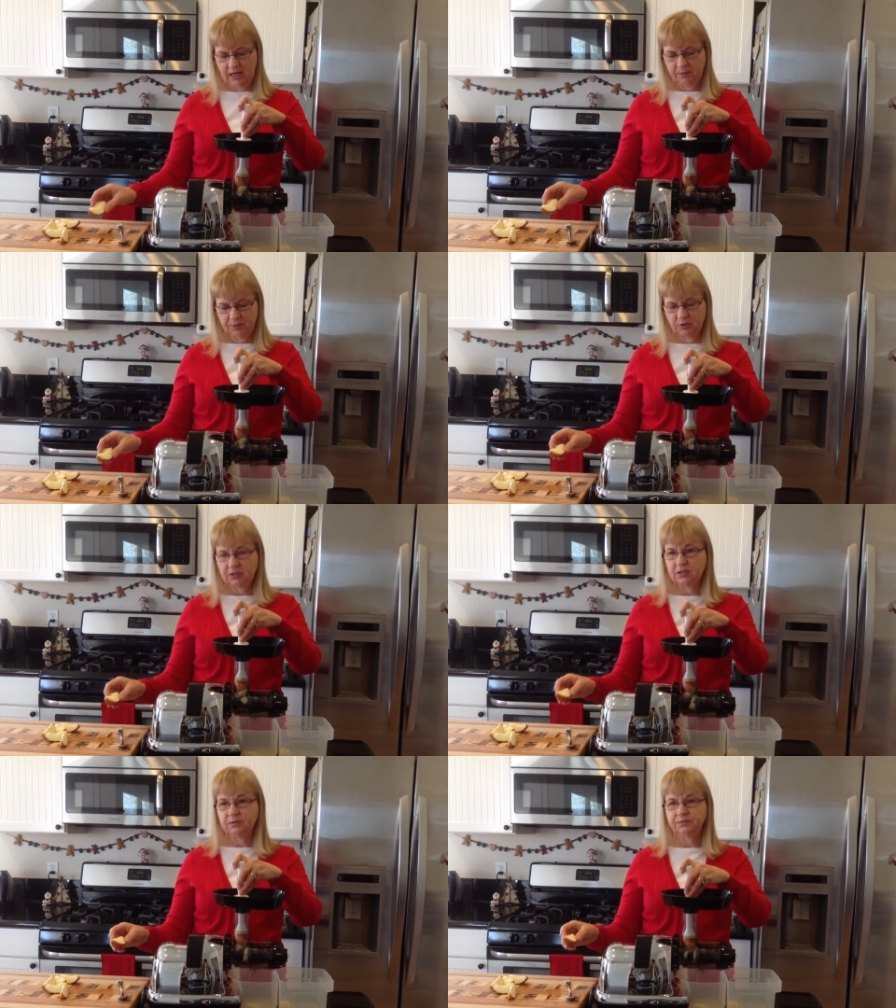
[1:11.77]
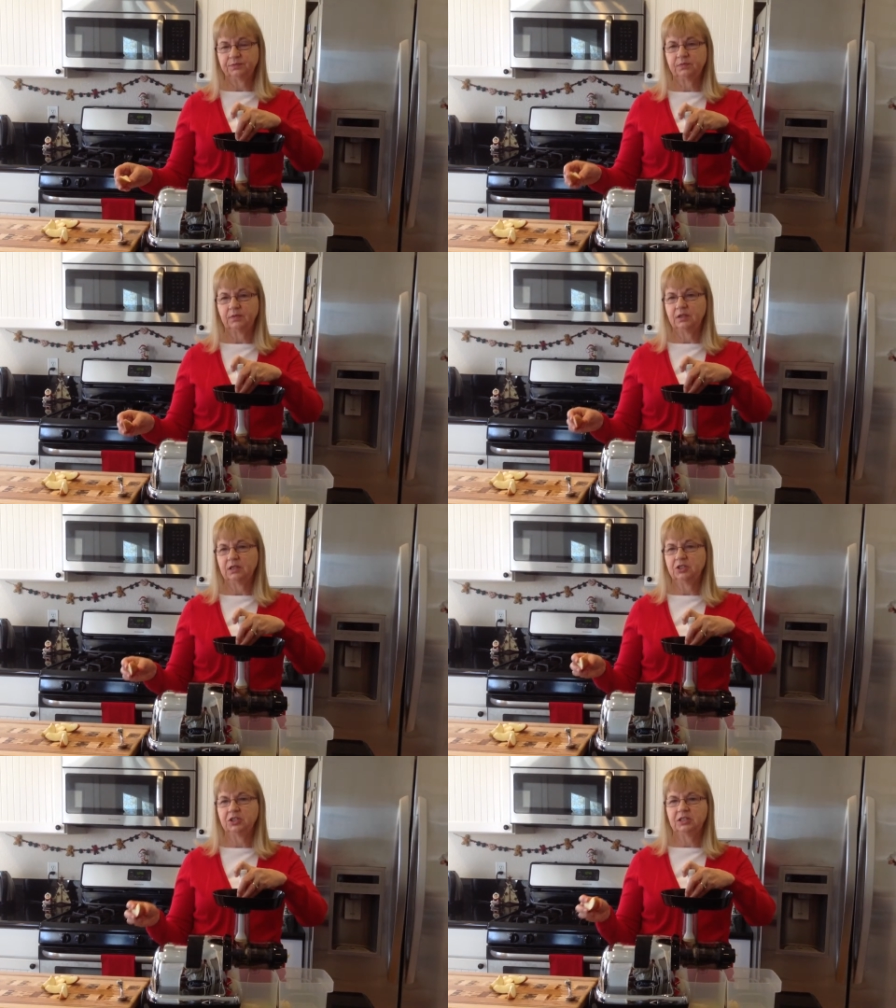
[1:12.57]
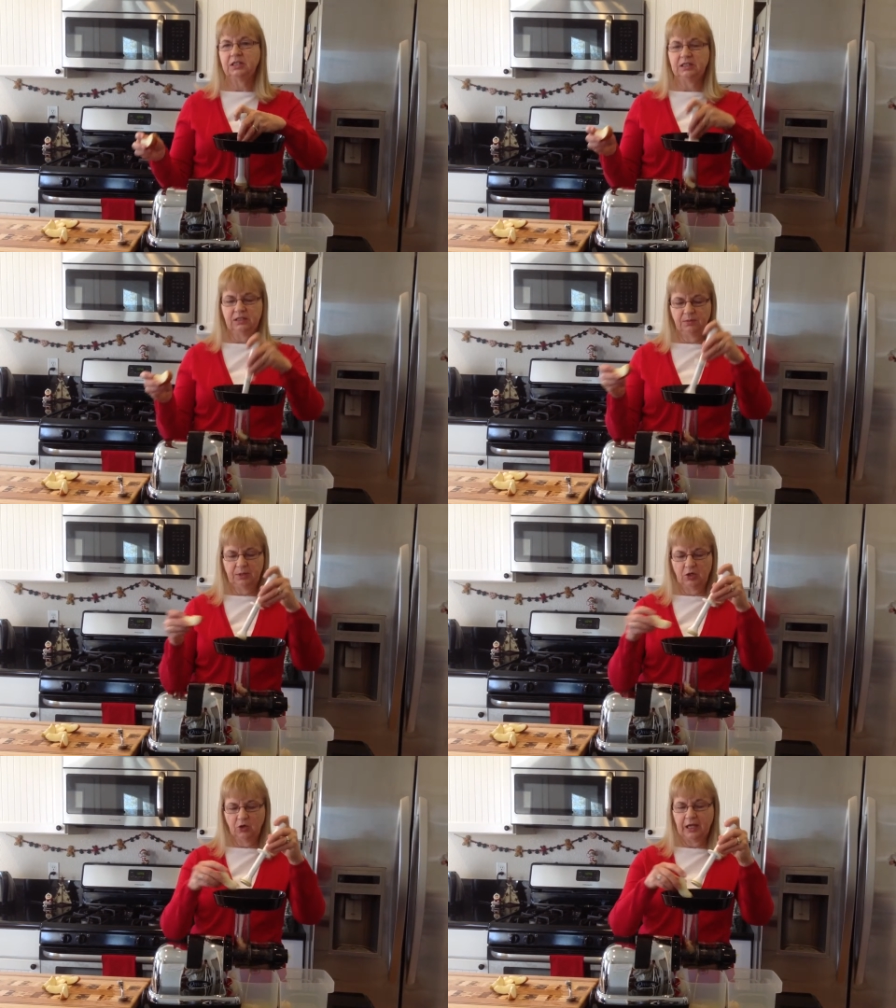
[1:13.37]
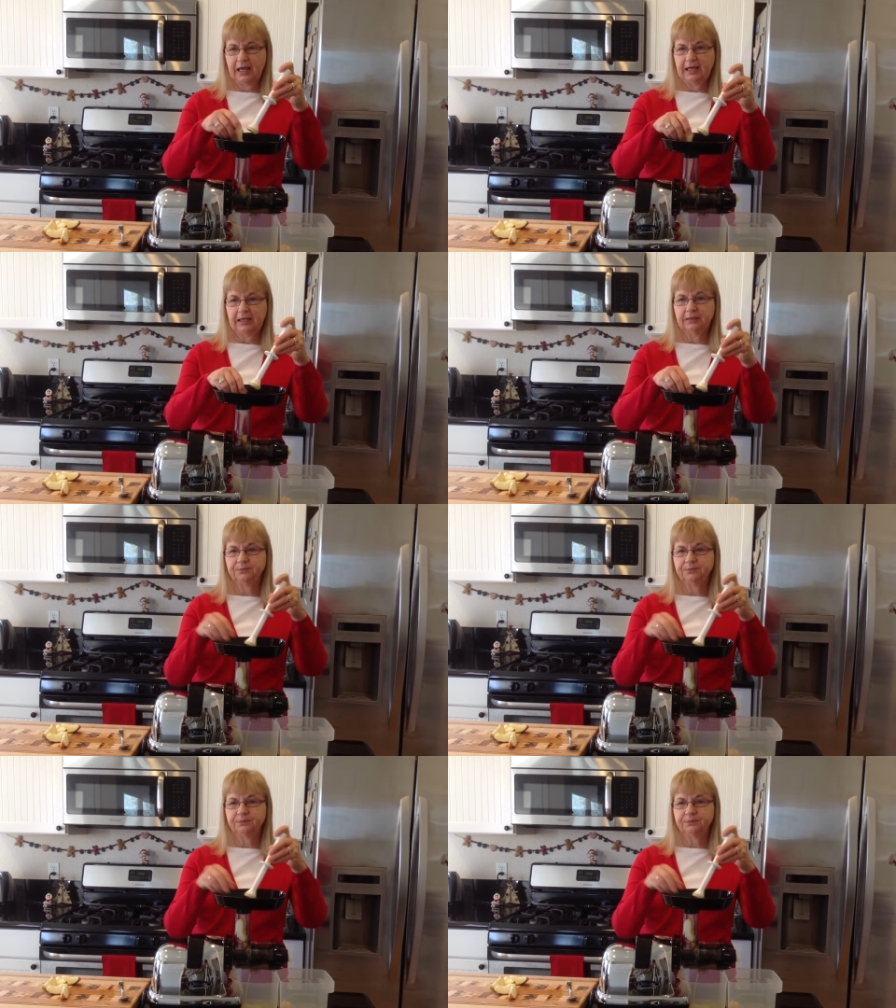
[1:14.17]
apples. It just needs to be organic.